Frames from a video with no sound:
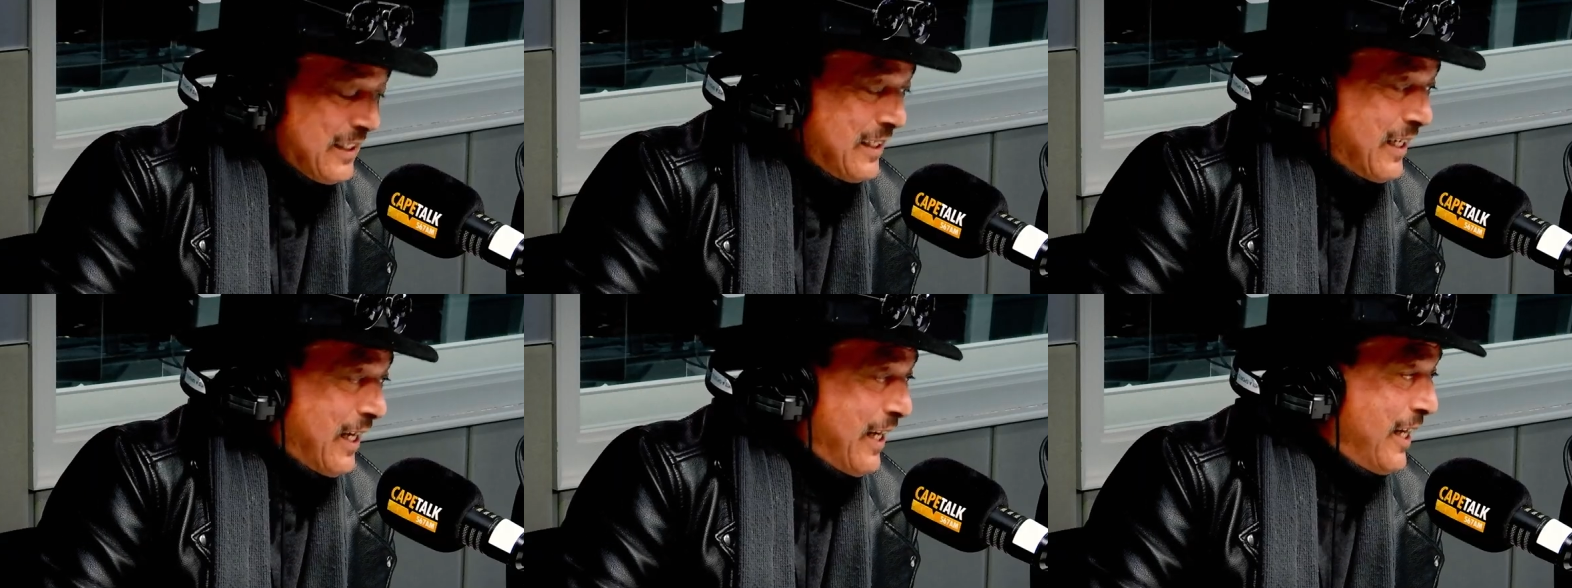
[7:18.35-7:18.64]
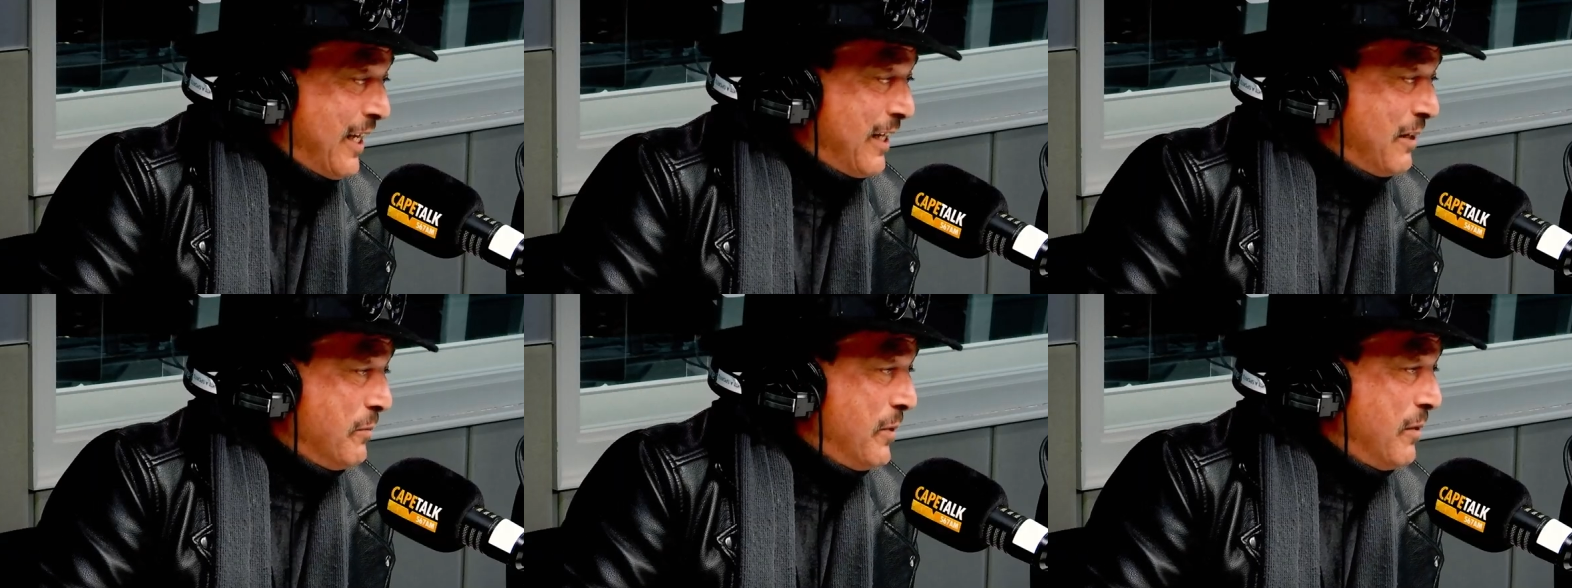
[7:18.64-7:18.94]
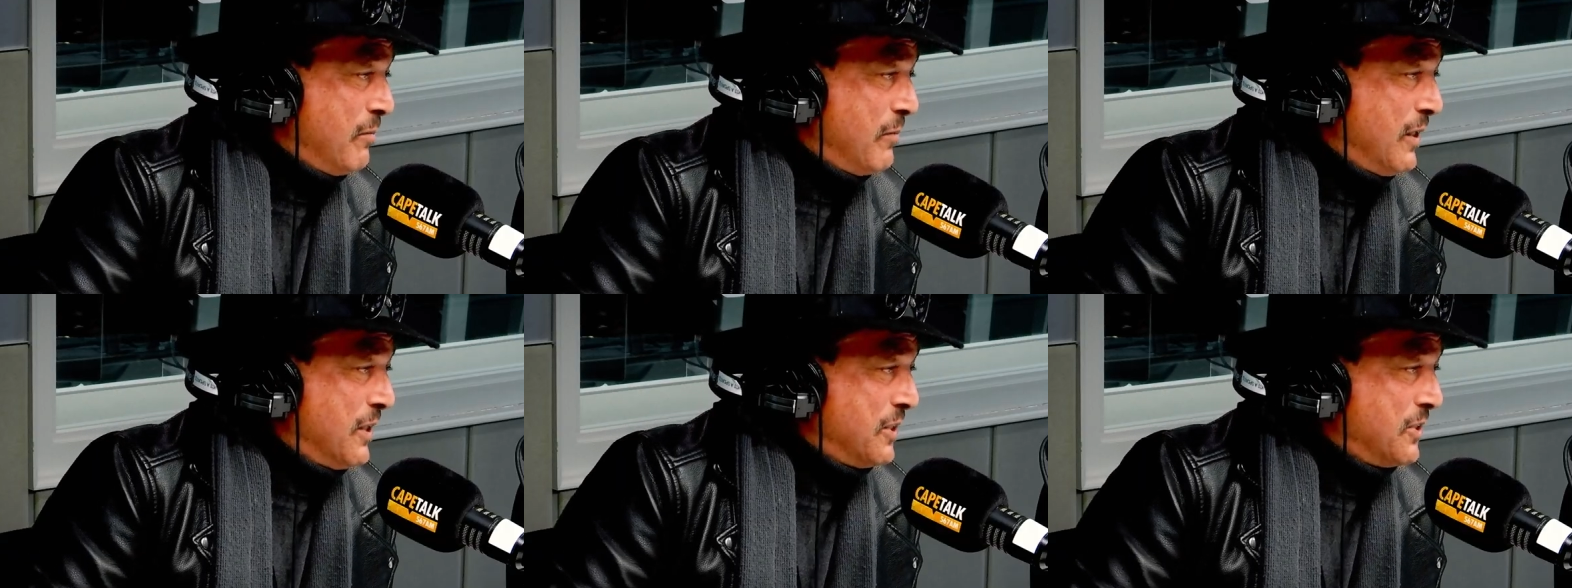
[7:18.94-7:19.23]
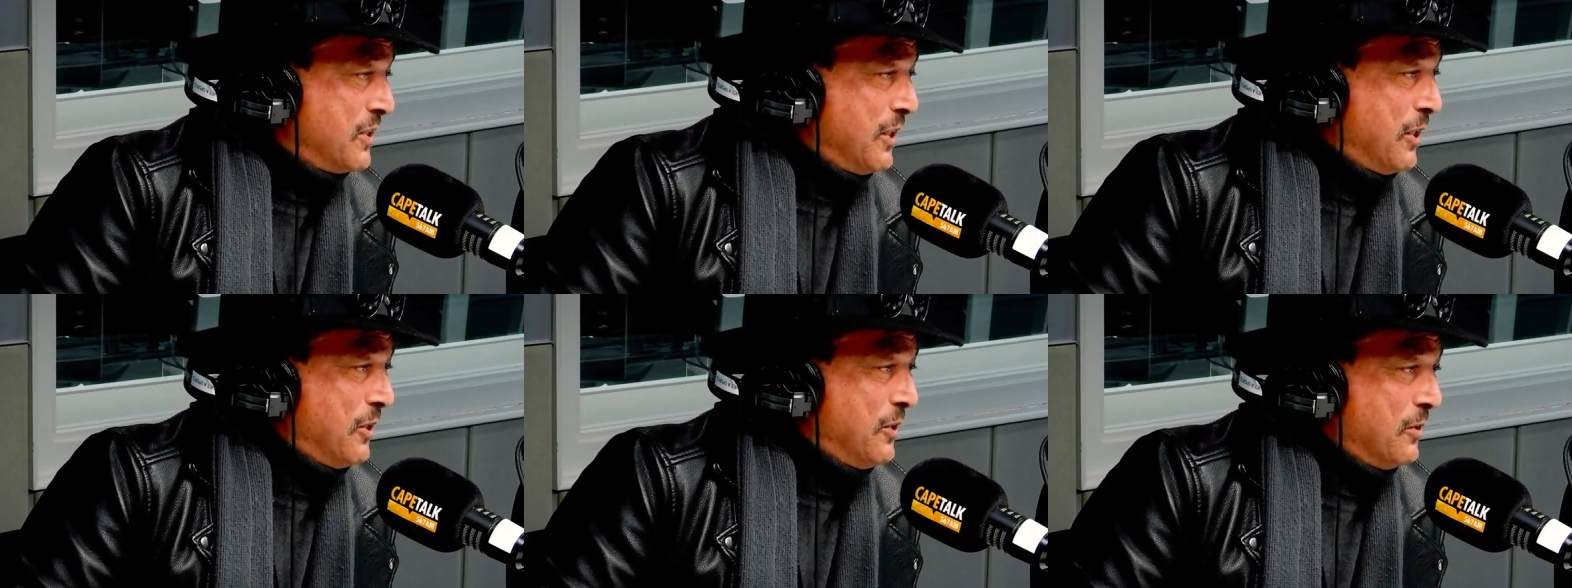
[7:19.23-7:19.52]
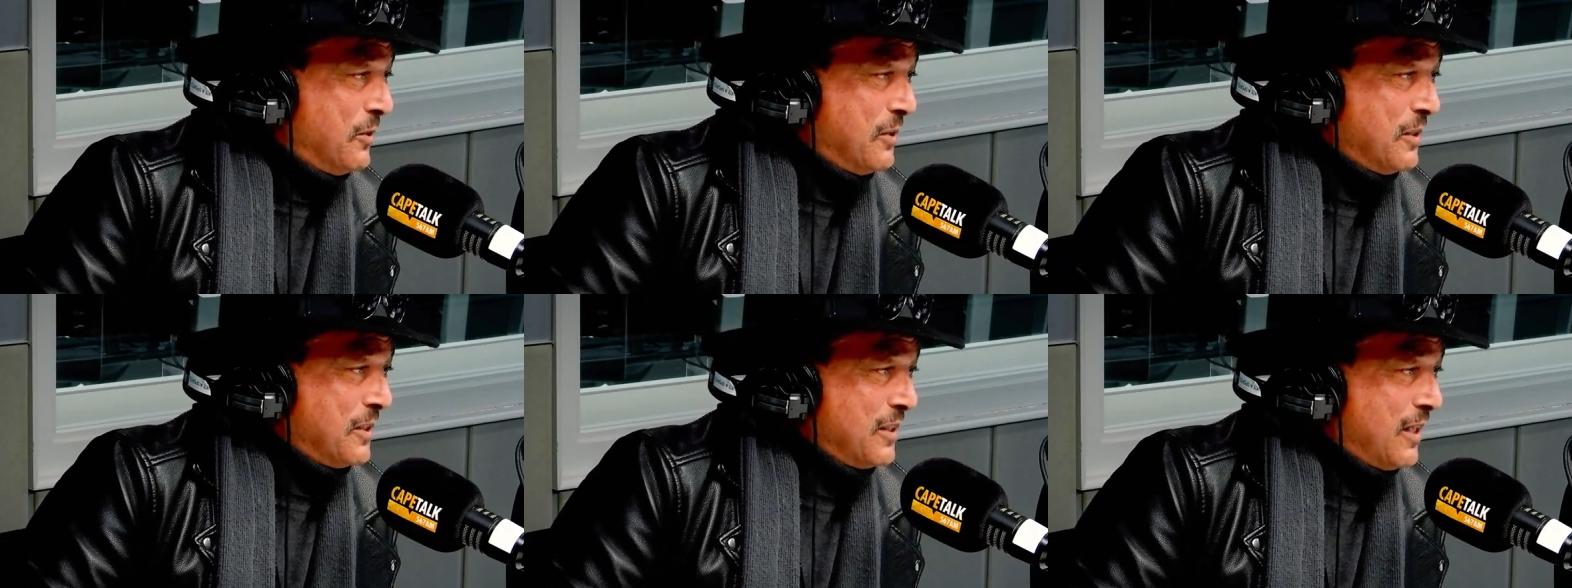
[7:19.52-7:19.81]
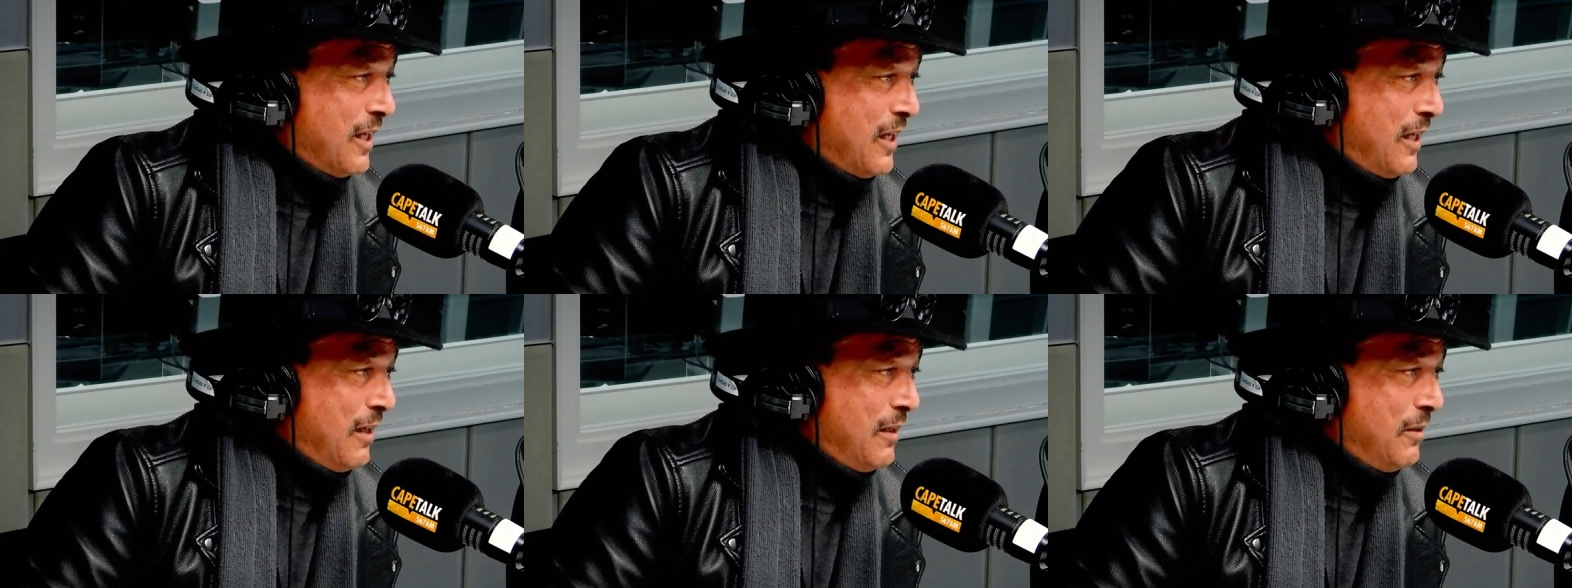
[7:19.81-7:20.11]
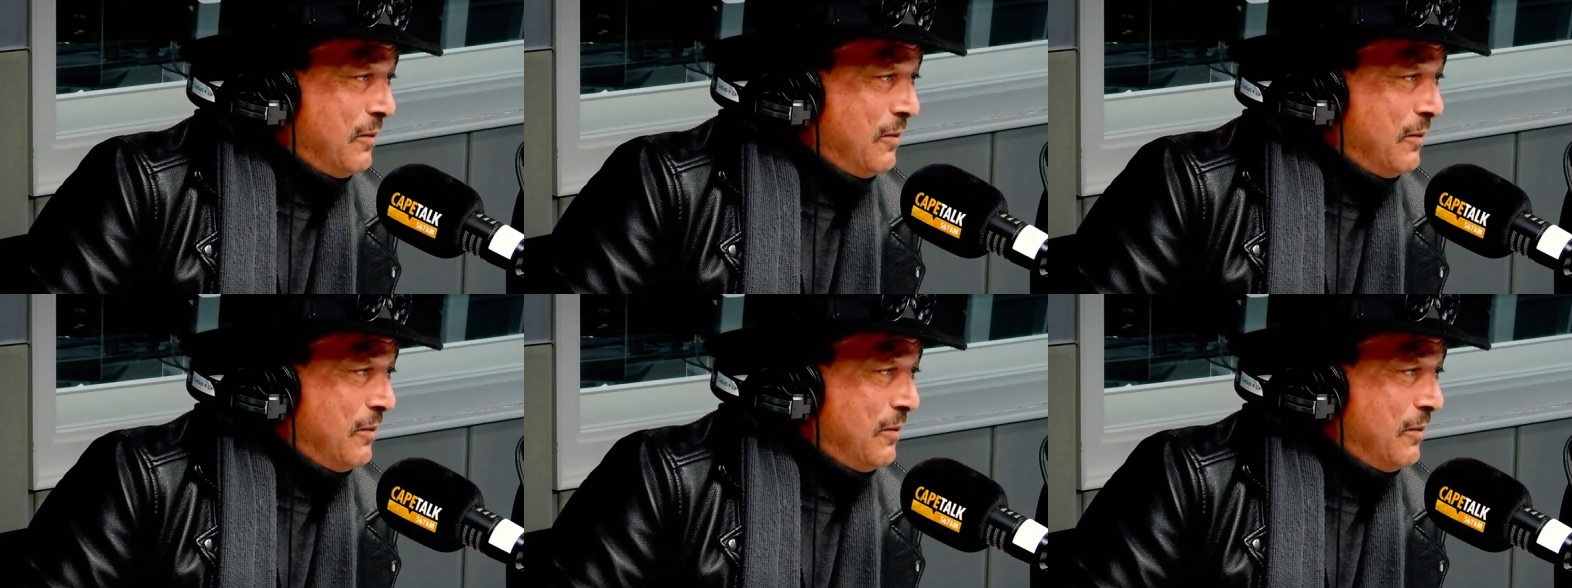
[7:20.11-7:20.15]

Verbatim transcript: I remember listening to this guy